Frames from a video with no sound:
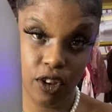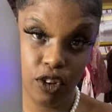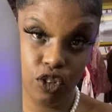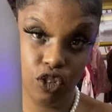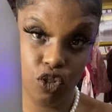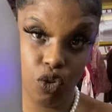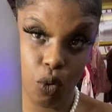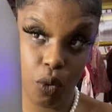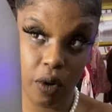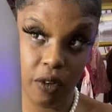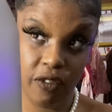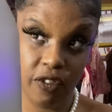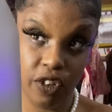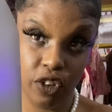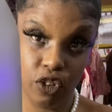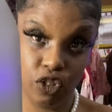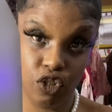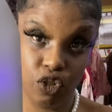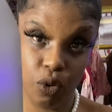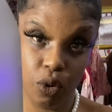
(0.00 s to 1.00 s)

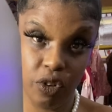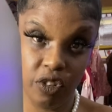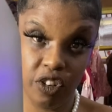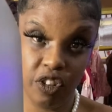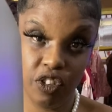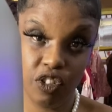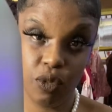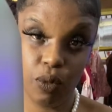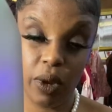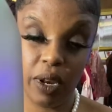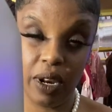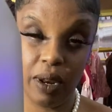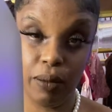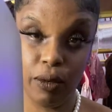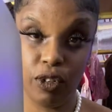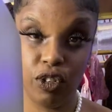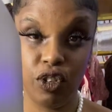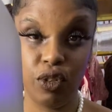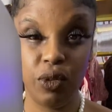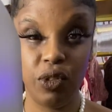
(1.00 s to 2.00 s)
Doraville, Georgia, suite number
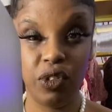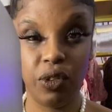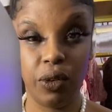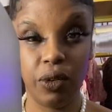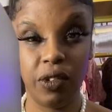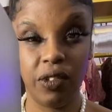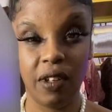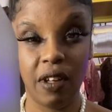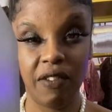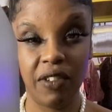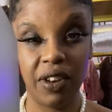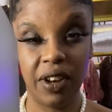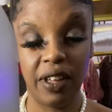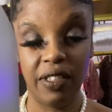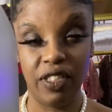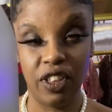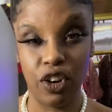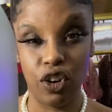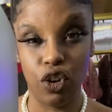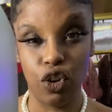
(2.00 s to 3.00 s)
207 in
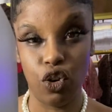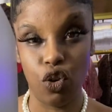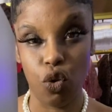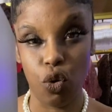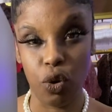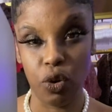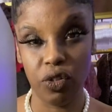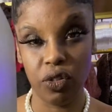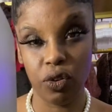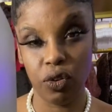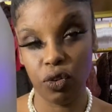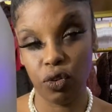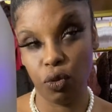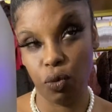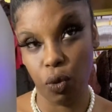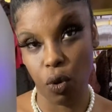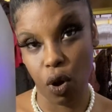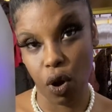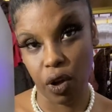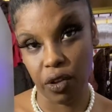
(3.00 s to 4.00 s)
the North
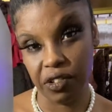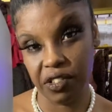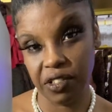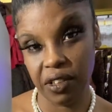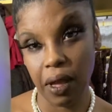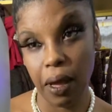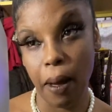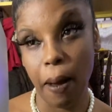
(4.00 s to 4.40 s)
Cross